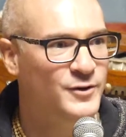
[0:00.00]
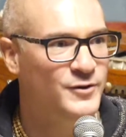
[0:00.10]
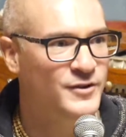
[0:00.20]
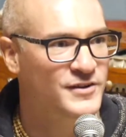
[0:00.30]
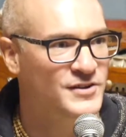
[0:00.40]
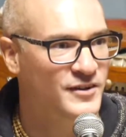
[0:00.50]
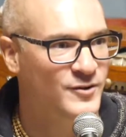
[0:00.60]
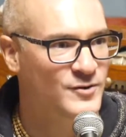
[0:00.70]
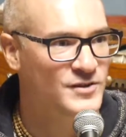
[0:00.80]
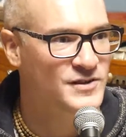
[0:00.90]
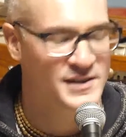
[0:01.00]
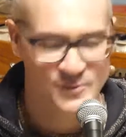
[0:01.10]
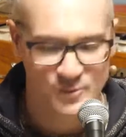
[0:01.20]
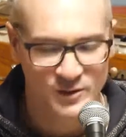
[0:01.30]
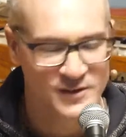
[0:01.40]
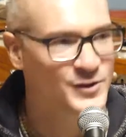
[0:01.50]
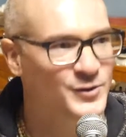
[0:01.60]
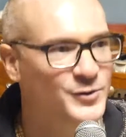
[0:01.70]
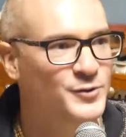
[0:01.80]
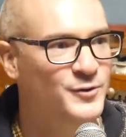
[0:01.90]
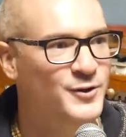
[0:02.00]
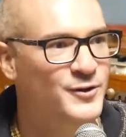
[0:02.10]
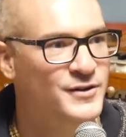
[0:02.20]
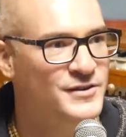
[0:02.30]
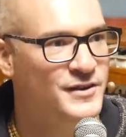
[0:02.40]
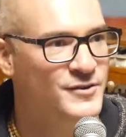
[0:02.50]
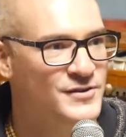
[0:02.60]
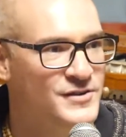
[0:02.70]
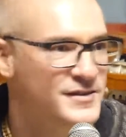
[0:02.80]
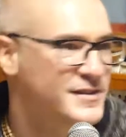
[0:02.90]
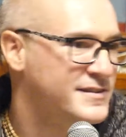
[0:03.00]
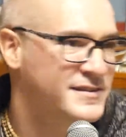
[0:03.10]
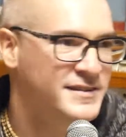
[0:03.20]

Krishna consciousness, what is not good for your Krishna consciousness.